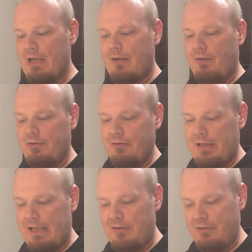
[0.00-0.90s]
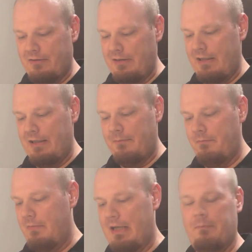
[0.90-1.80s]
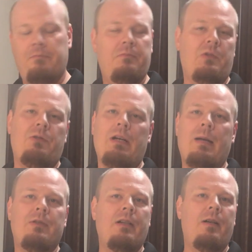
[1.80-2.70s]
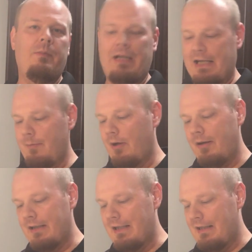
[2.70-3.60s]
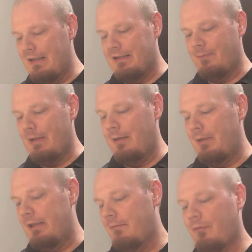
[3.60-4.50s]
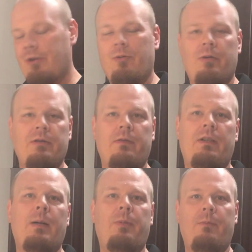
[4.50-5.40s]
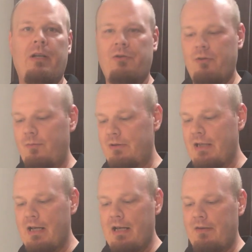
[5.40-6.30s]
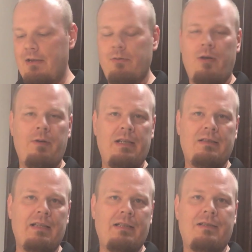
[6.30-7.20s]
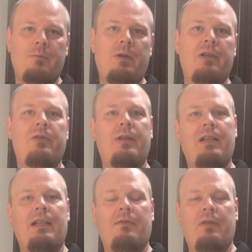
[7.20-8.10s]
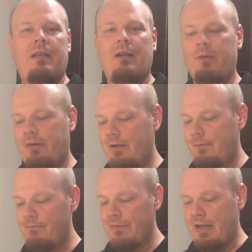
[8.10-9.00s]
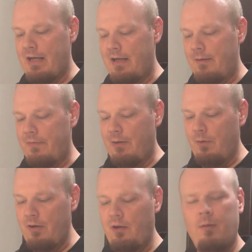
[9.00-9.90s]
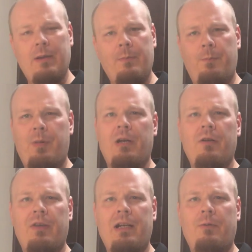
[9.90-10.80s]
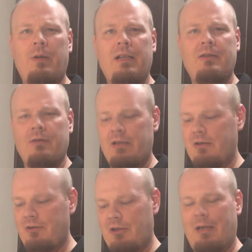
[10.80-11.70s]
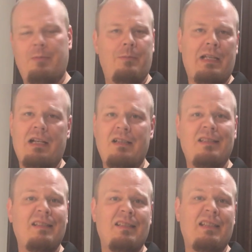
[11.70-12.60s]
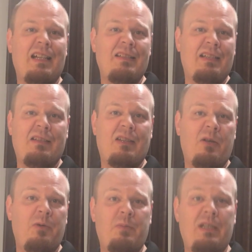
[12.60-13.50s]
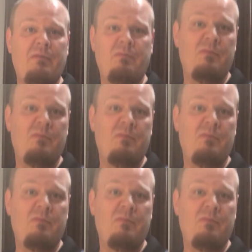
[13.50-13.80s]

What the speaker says: I've also got just I grabbed some, eyeballing it. It's maybe 3/4 of a cup of mushrooms. These are already sliced and washed, so I didn't have to deal with them. They were a little bit bigger than I wanted, so I just chopped them down into the size I thought would be